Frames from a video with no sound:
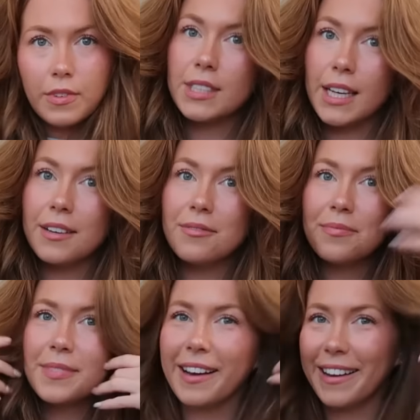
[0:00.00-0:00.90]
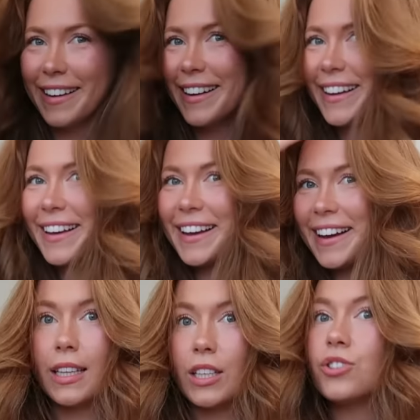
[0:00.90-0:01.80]
See?
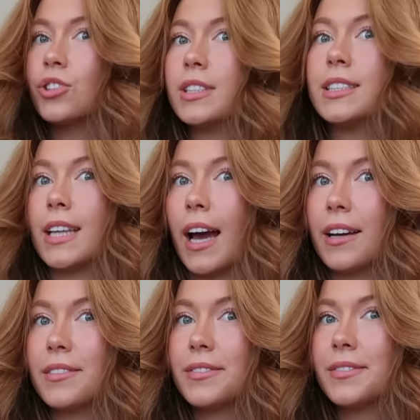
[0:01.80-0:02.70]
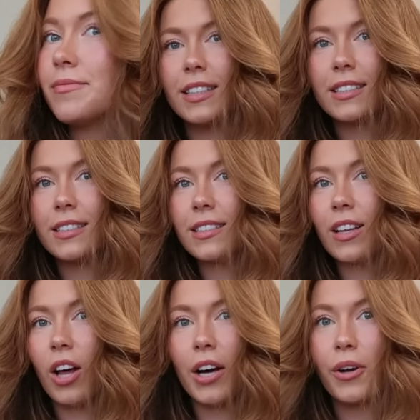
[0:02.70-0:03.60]
And then it should stay. This is
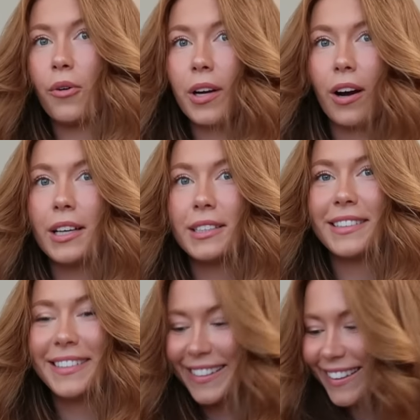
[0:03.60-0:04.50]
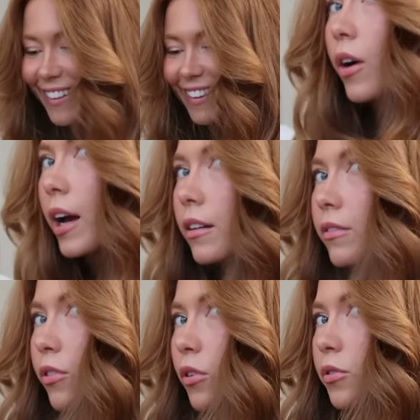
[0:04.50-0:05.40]
a lot going on. Okay,
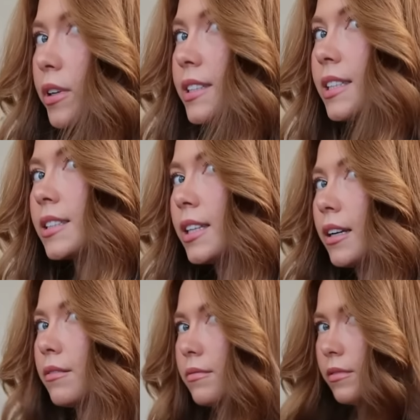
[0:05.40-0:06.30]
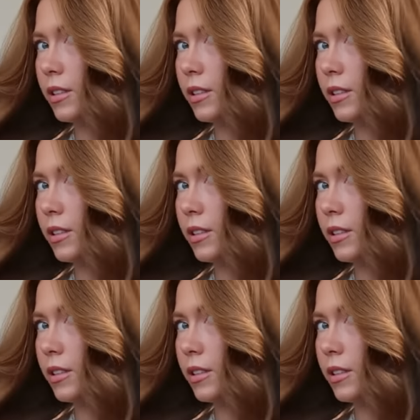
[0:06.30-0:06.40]
full 360.